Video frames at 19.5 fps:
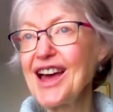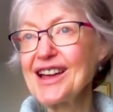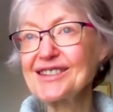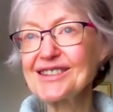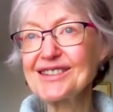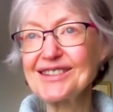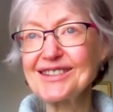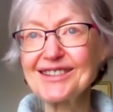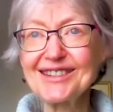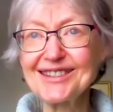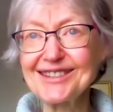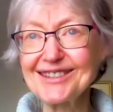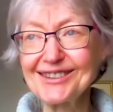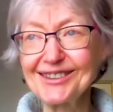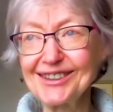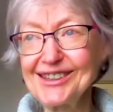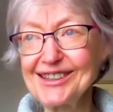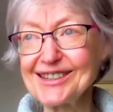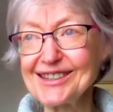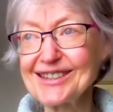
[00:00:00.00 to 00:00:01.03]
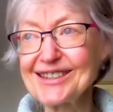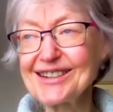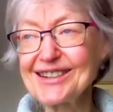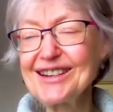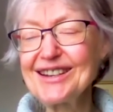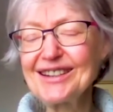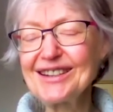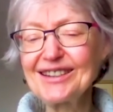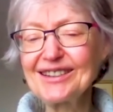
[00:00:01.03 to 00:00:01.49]
last because it's
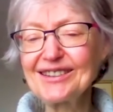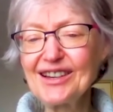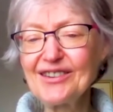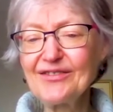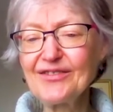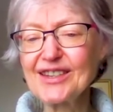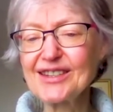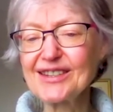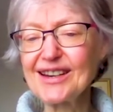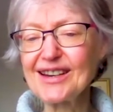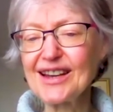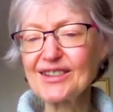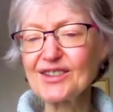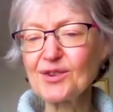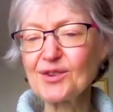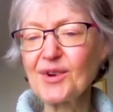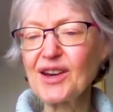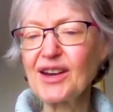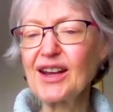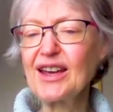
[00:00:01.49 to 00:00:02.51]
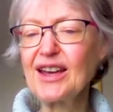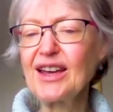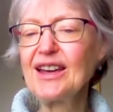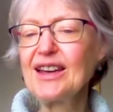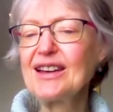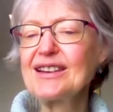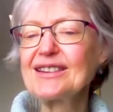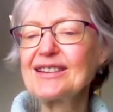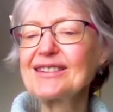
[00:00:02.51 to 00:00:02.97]
least. I love this last one.
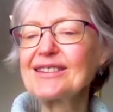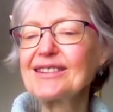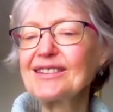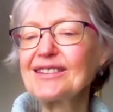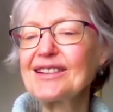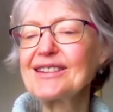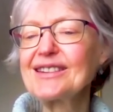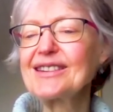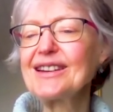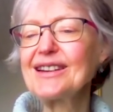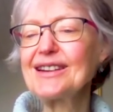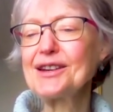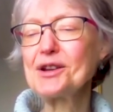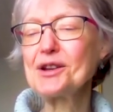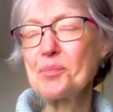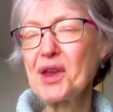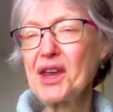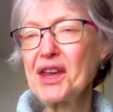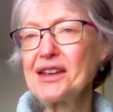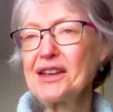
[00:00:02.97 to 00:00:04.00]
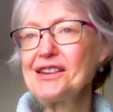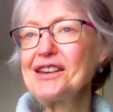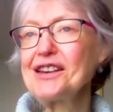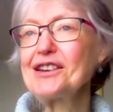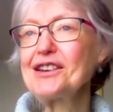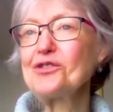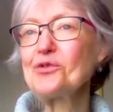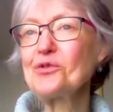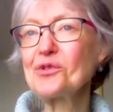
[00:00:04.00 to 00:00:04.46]
Solicit an
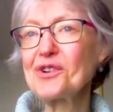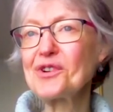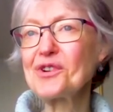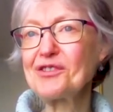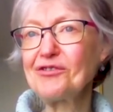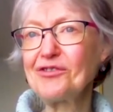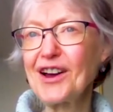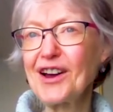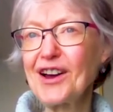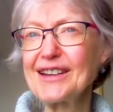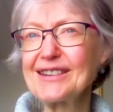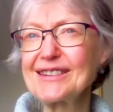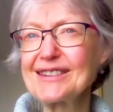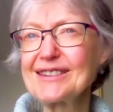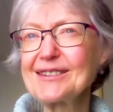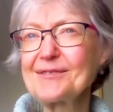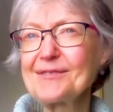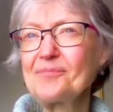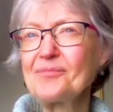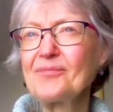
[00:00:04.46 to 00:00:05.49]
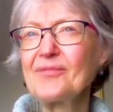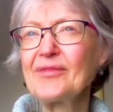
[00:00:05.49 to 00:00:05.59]
opinion or advice.